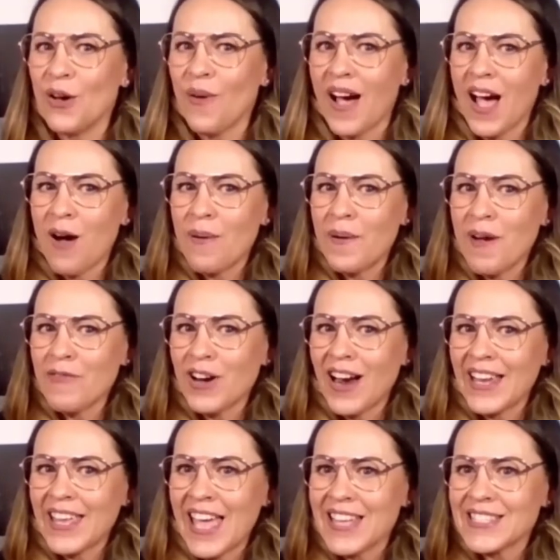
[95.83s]
However, I
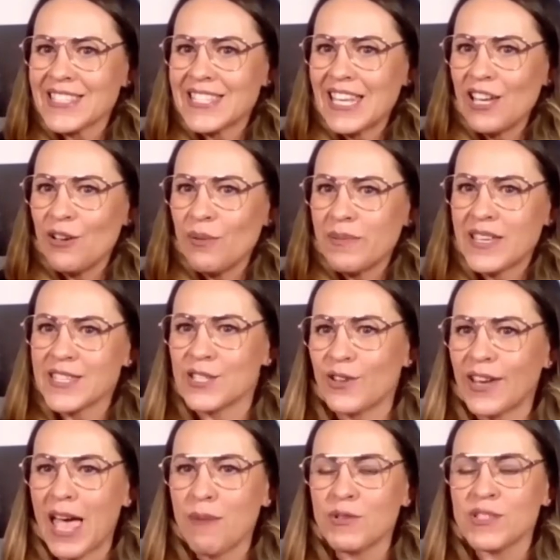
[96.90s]
can't see you because your
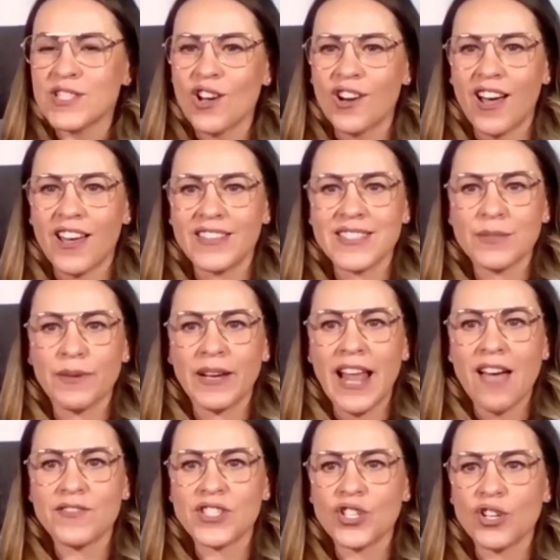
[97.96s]
camera's not on. So we're going to
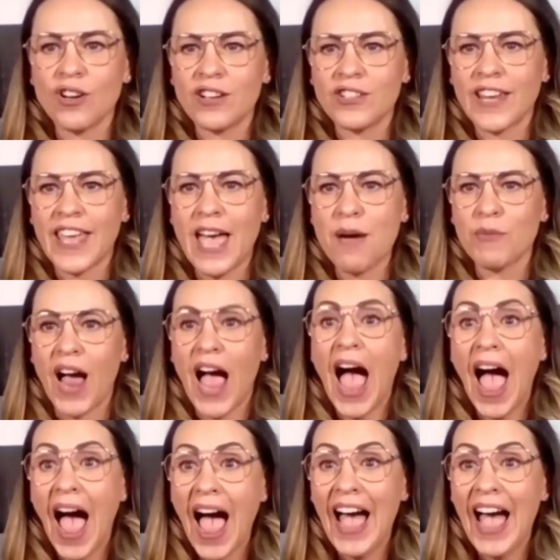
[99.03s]
have to turn on your camera.